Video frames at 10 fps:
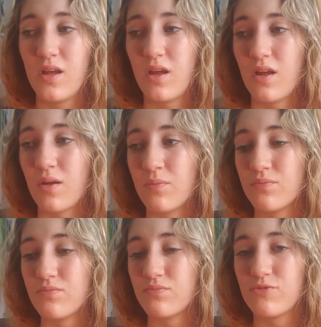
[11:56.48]

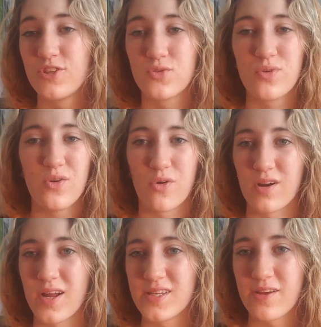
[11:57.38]
um, just
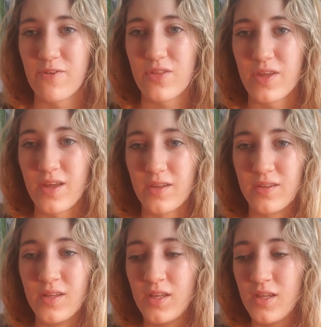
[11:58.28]
reorganize everything,
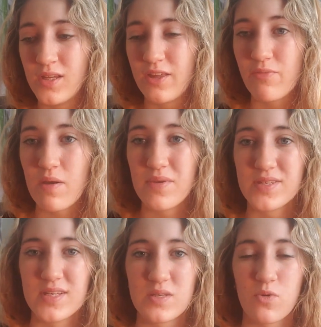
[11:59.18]
give my
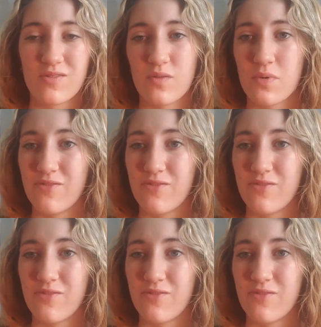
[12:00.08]
business more of a